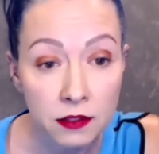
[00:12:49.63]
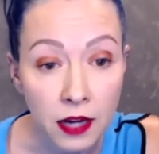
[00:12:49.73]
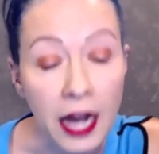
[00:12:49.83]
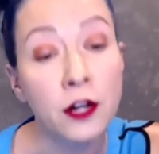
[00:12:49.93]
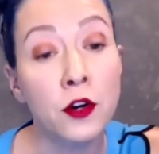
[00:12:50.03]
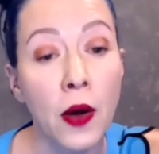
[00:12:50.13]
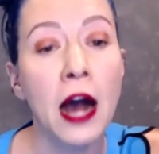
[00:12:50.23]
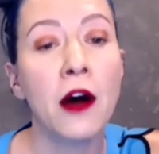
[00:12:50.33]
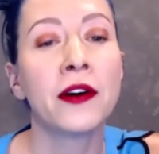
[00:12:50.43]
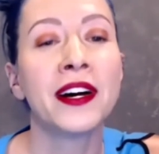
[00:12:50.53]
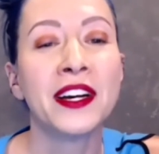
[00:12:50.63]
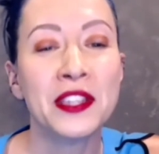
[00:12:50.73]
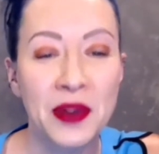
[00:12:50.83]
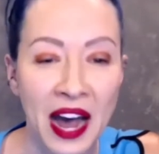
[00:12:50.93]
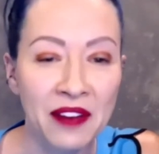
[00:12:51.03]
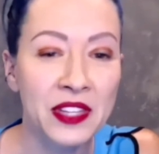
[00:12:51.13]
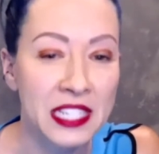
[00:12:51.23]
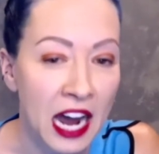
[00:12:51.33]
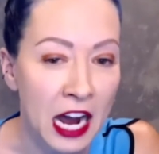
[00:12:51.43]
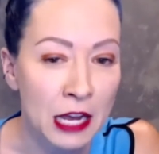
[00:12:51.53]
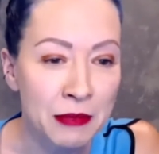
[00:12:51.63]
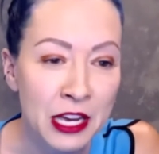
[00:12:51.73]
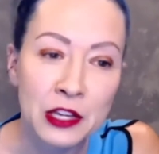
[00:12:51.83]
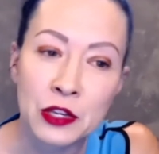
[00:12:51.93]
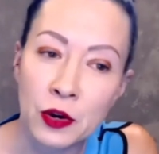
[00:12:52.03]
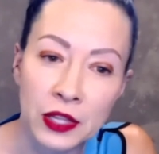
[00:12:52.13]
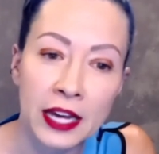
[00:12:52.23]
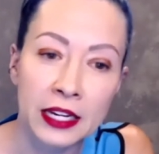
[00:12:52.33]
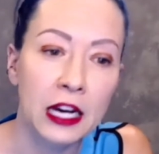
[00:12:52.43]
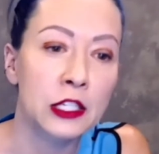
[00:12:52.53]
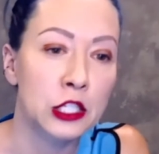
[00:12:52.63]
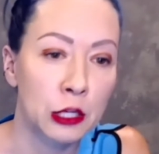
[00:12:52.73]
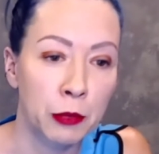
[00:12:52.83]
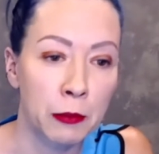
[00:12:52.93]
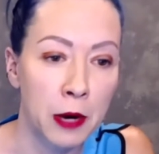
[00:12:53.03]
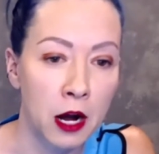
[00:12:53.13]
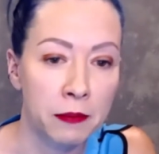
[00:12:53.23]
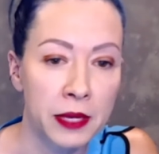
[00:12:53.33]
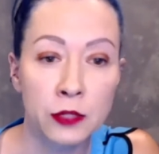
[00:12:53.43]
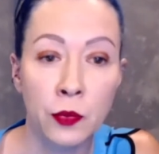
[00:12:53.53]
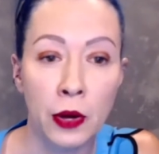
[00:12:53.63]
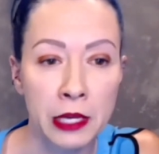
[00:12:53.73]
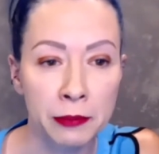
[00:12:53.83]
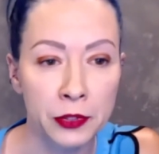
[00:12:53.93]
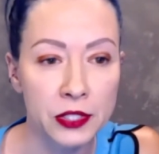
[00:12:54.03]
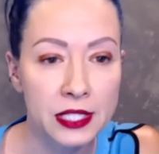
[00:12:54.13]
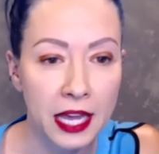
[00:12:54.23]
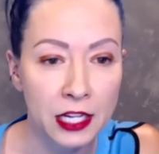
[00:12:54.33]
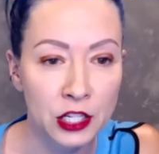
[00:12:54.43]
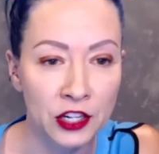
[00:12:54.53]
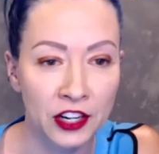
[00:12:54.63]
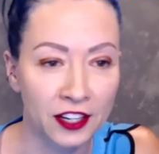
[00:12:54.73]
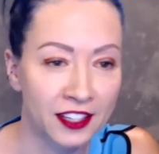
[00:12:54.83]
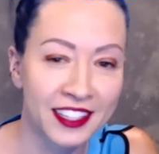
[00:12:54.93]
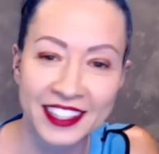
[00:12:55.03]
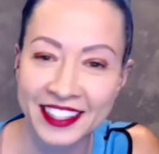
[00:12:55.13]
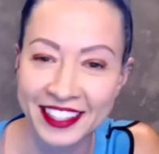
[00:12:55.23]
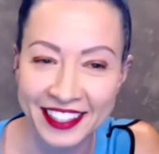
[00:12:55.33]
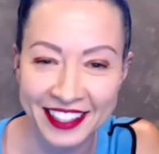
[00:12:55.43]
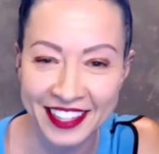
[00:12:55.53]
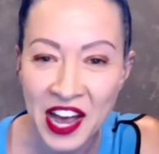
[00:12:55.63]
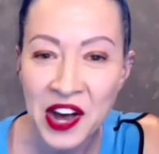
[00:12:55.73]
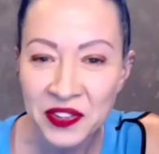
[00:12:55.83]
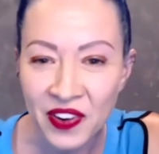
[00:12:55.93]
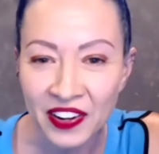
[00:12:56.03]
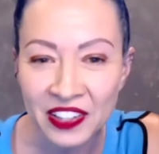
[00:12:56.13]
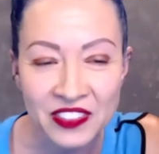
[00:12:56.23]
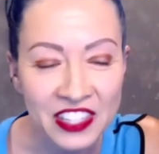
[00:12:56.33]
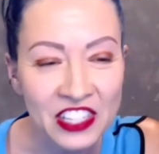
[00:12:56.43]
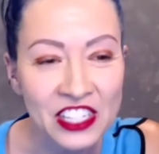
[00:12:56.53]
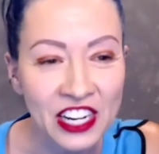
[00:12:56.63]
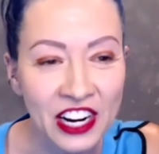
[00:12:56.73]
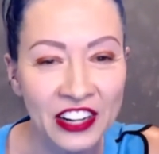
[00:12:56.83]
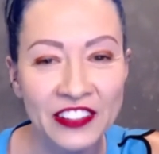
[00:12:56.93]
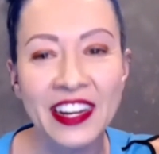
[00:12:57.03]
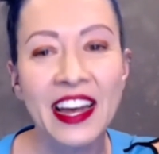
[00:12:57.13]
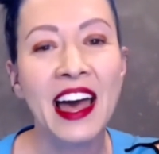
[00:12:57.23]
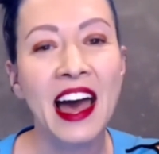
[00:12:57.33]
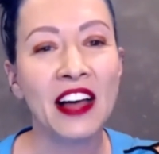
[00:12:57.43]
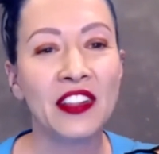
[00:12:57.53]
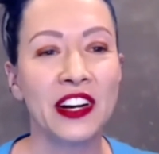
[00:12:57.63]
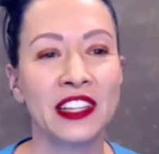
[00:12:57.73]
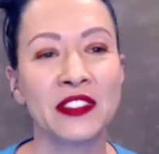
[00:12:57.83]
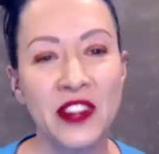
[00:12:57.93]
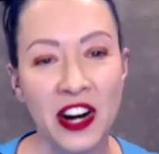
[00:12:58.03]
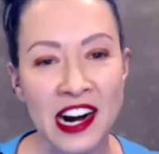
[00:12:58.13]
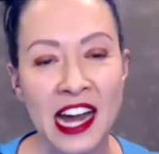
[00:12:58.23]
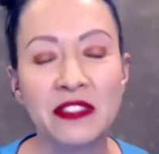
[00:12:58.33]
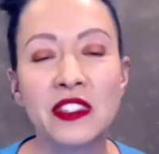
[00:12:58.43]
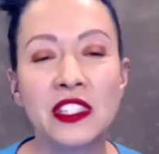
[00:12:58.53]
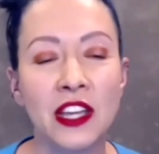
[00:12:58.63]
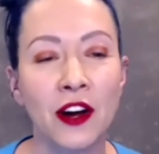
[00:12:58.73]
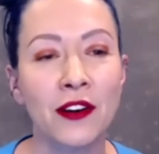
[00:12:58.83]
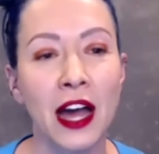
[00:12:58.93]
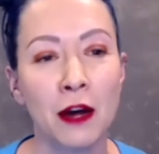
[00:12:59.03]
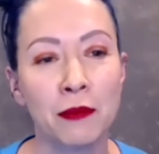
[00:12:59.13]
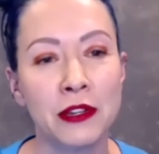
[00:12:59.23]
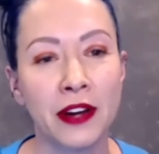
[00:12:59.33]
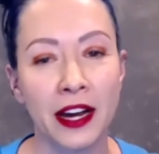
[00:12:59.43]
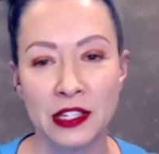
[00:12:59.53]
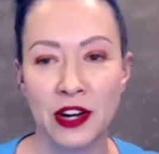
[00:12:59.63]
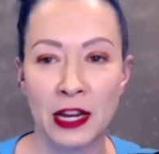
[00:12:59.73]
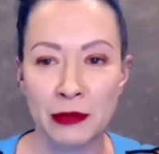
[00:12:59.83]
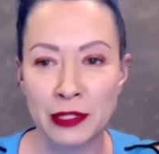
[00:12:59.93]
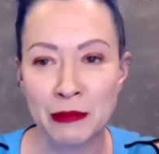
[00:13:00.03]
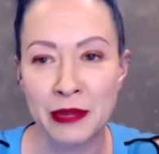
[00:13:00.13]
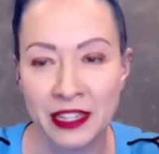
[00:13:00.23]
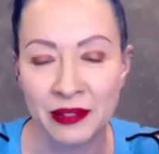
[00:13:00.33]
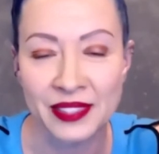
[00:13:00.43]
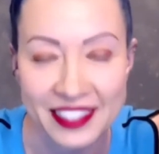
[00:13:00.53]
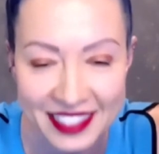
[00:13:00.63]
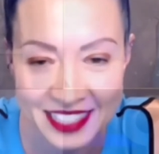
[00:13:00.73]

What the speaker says: I don't know how you have the time. You're like a super mom, is what people say to her. Welcome to the show, Heather and Lamar. I'm so happy you guys are able to be here with us